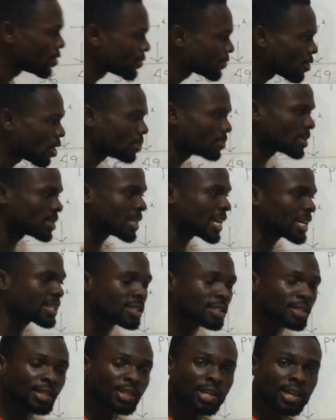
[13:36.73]
From
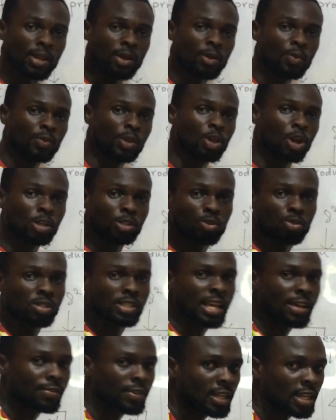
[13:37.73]
6, we go to
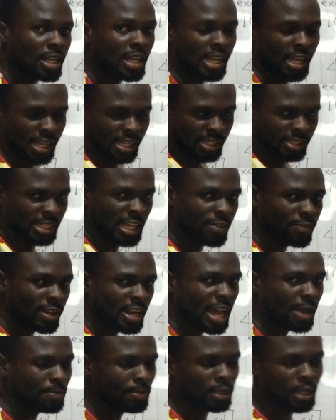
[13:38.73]
7.
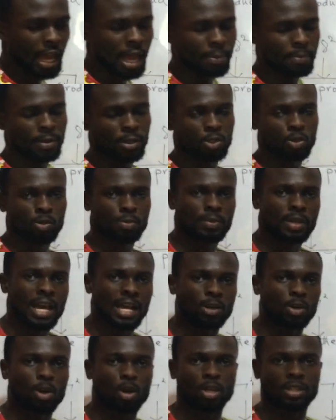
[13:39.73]
7 happens to be
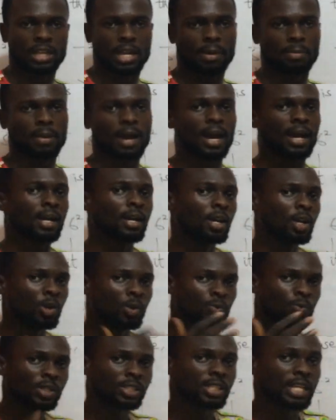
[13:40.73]
an odd number,
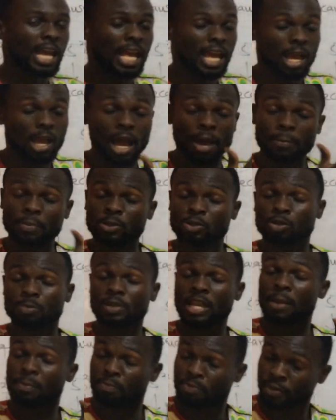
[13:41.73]
which happens to
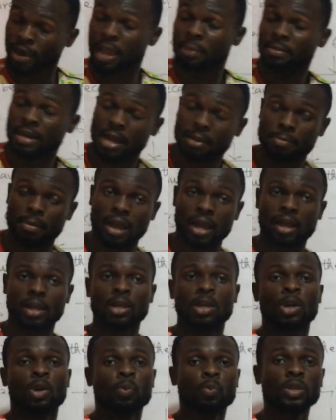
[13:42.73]
be a prime number,
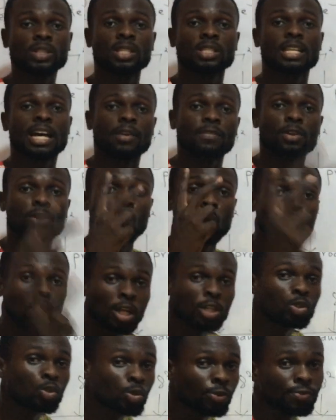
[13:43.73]
which is having
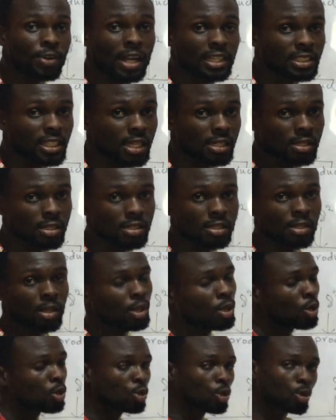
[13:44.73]
only 2 factors.
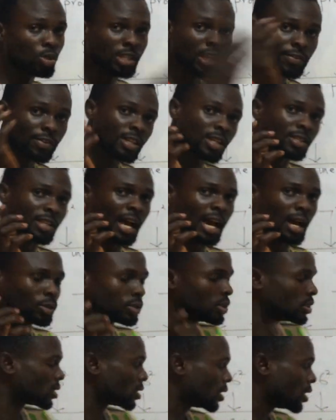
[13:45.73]
So 7 is
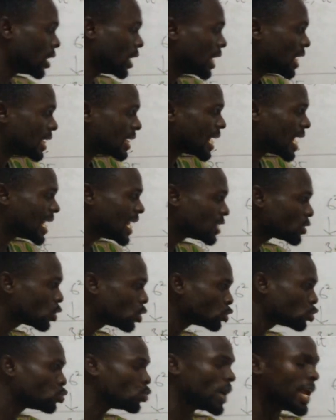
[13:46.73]
out. Now let's
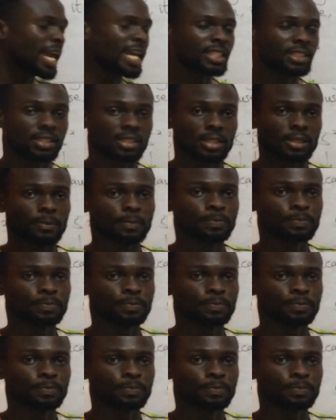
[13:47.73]
go to 8.